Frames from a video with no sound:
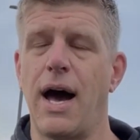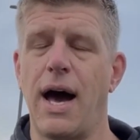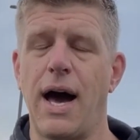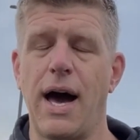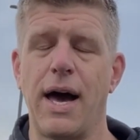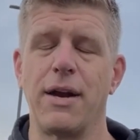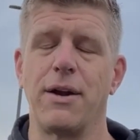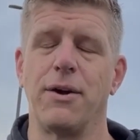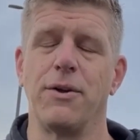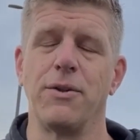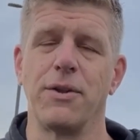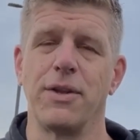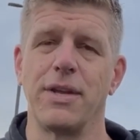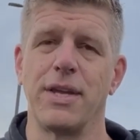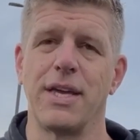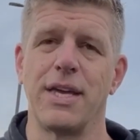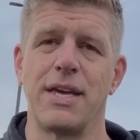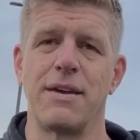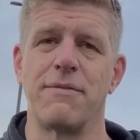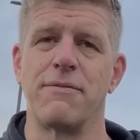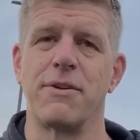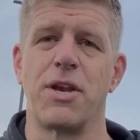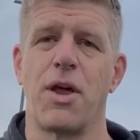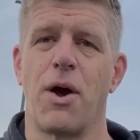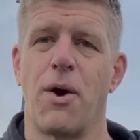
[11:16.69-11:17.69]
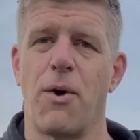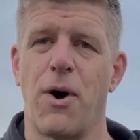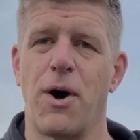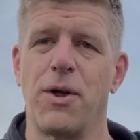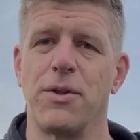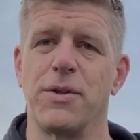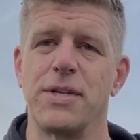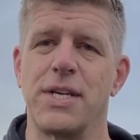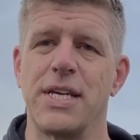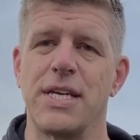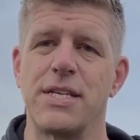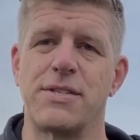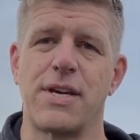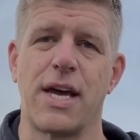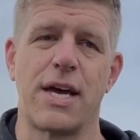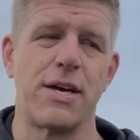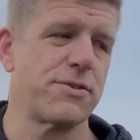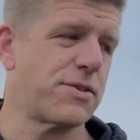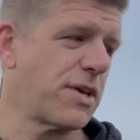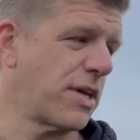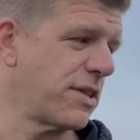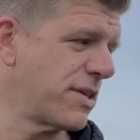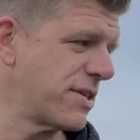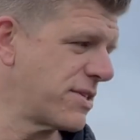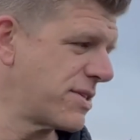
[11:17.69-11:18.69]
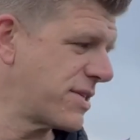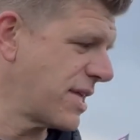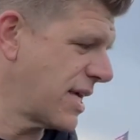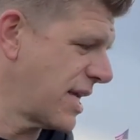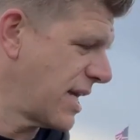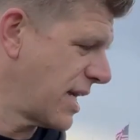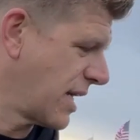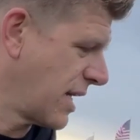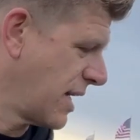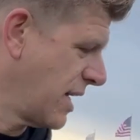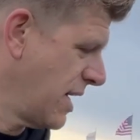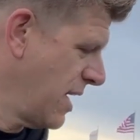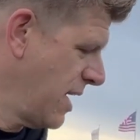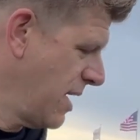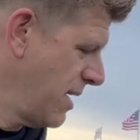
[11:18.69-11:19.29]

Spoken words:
I don't even know all the details on this thing,